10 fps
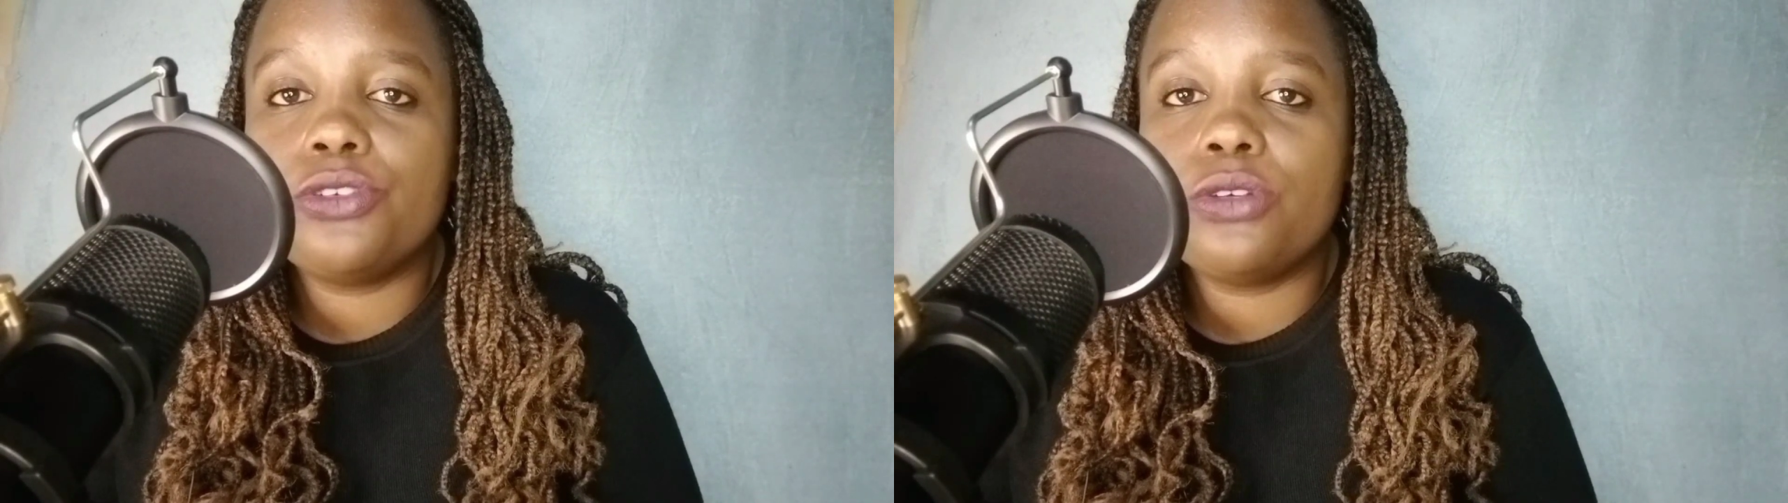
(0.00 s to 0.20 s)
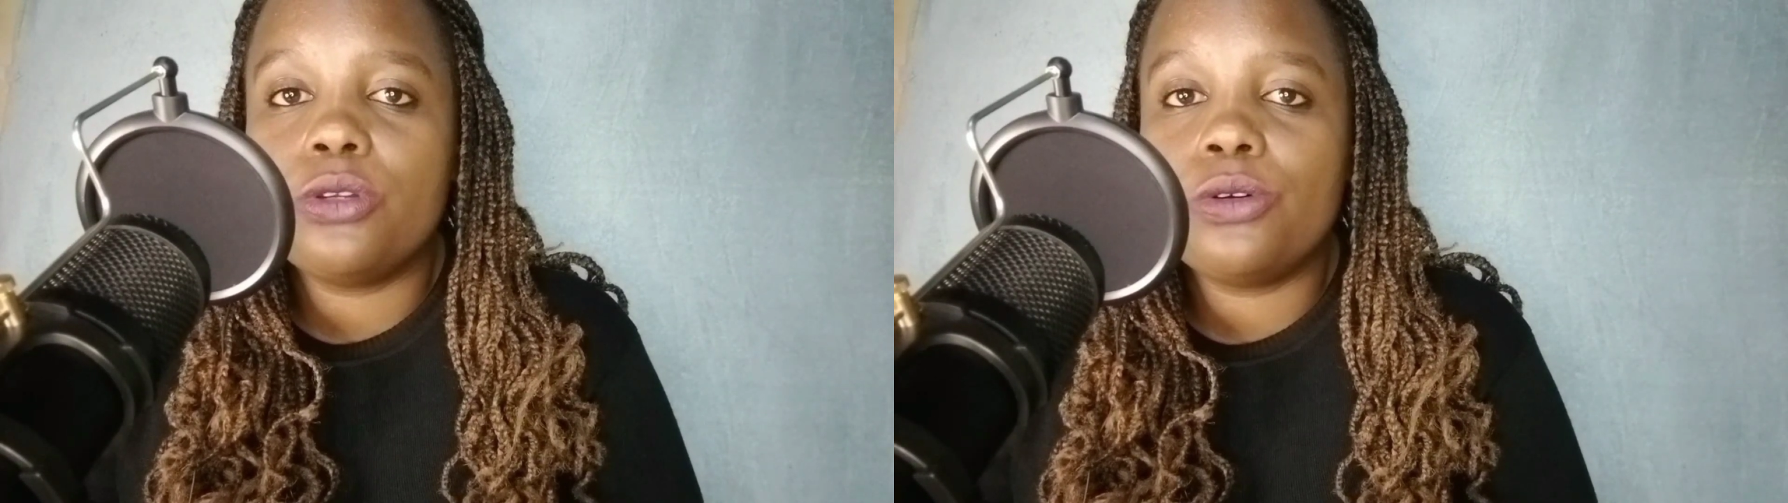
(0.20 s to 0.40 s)

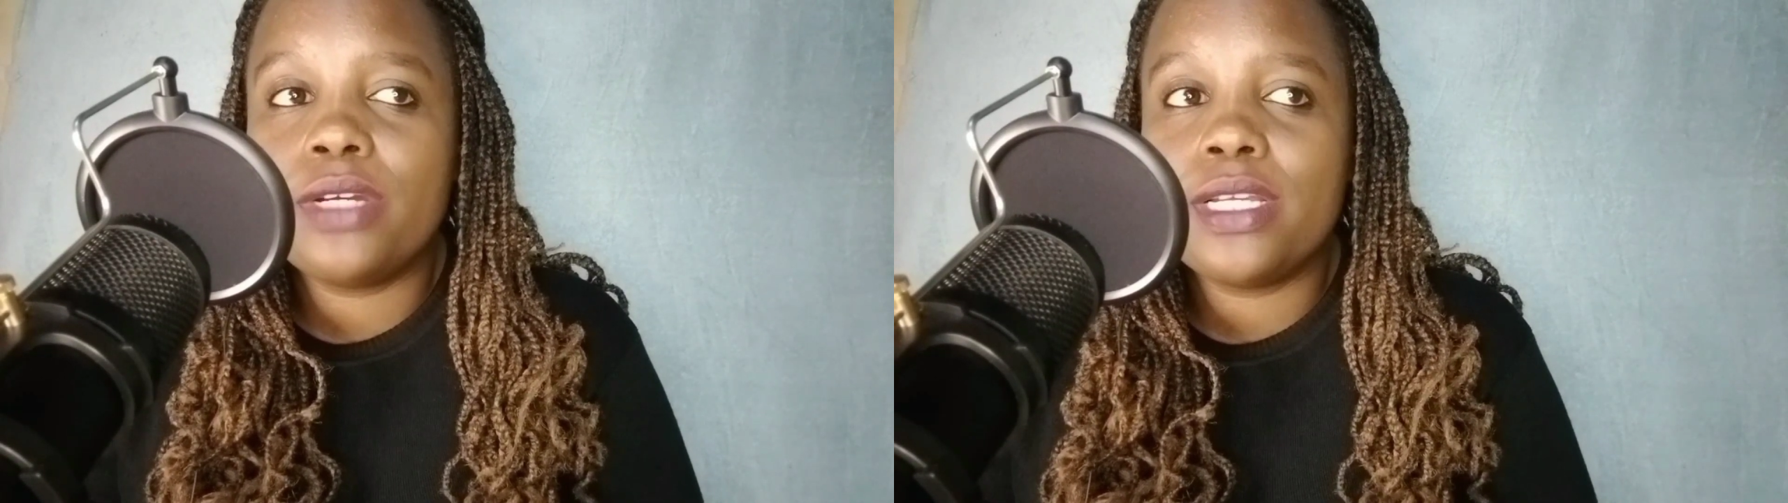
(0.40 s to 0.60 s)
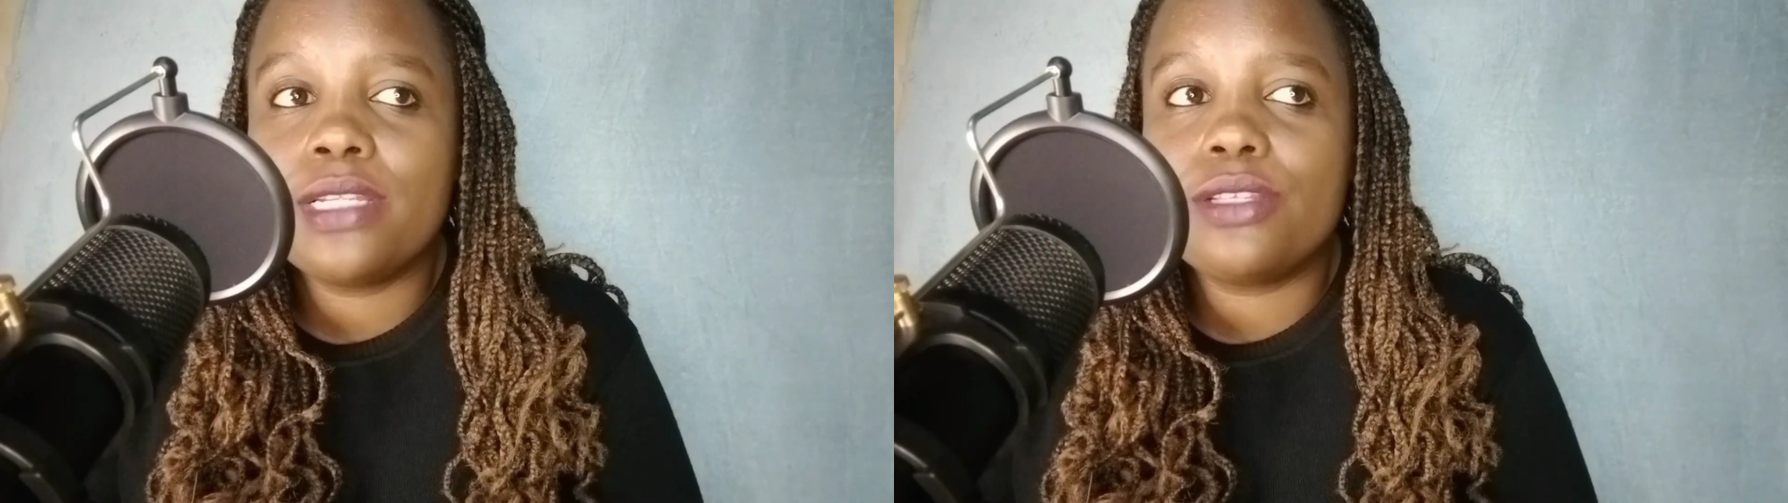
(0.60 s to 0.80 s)
your
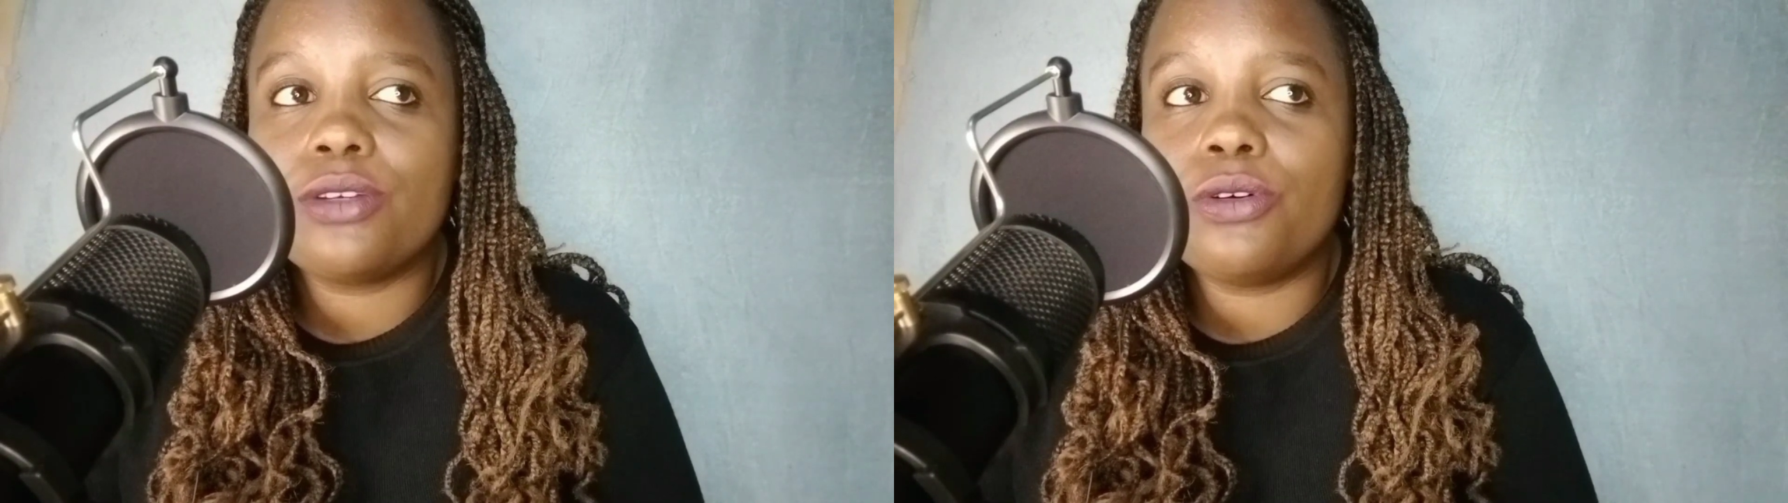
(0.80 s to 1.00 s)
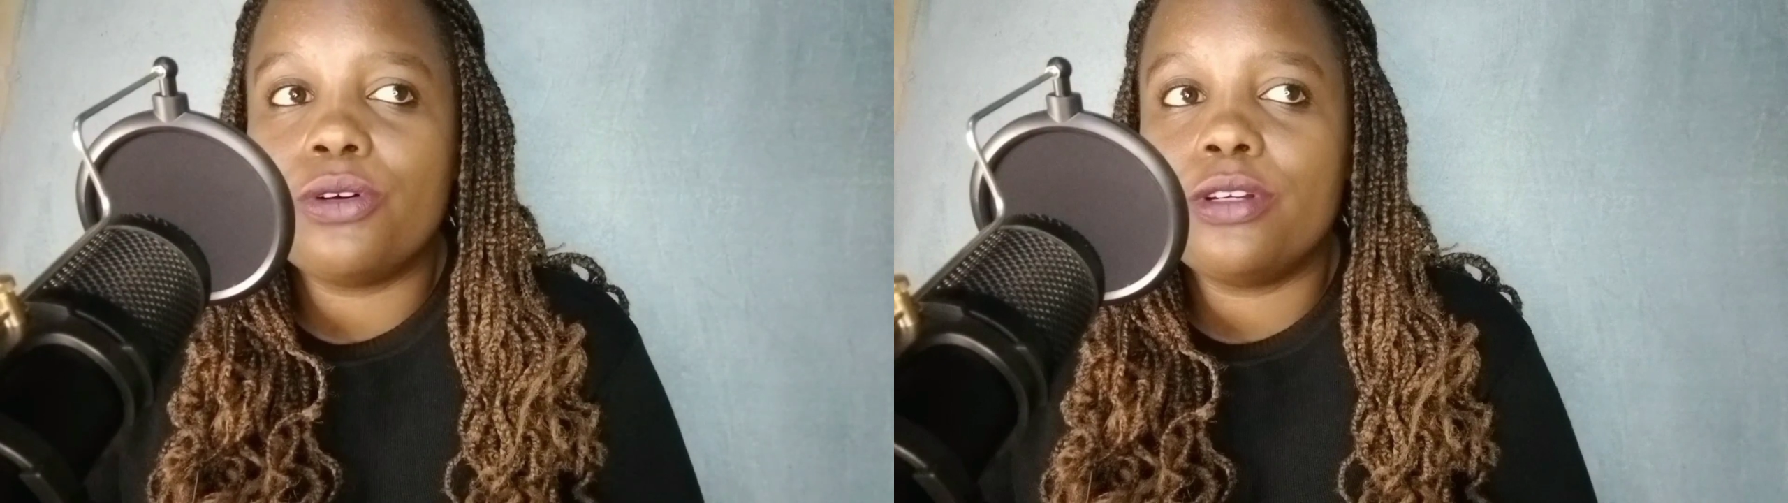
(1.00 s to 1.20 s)
lowest
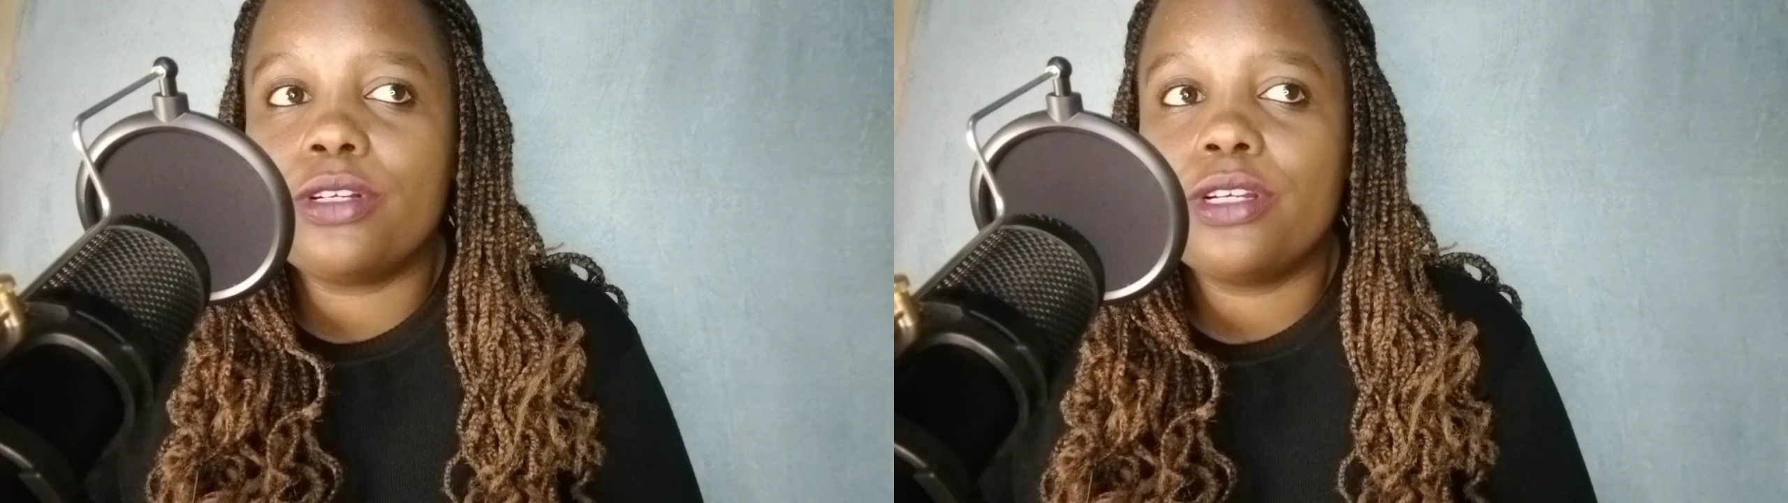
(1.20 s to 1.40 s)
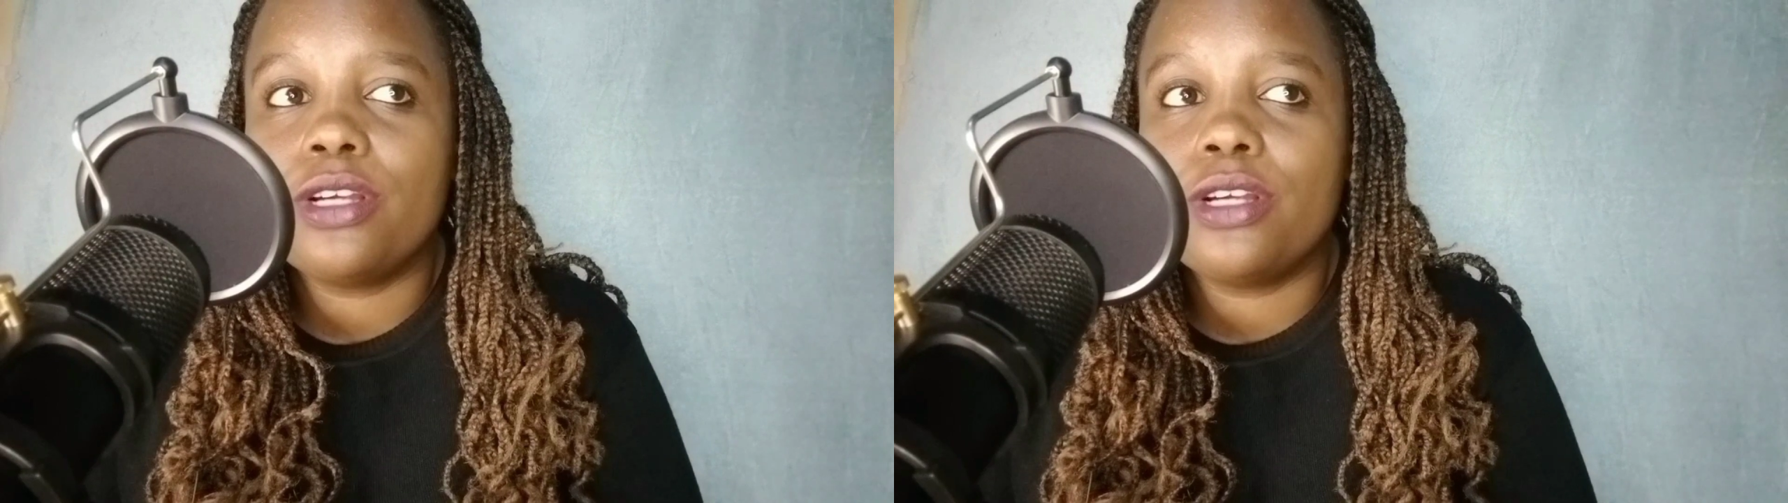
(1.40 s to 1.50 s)
or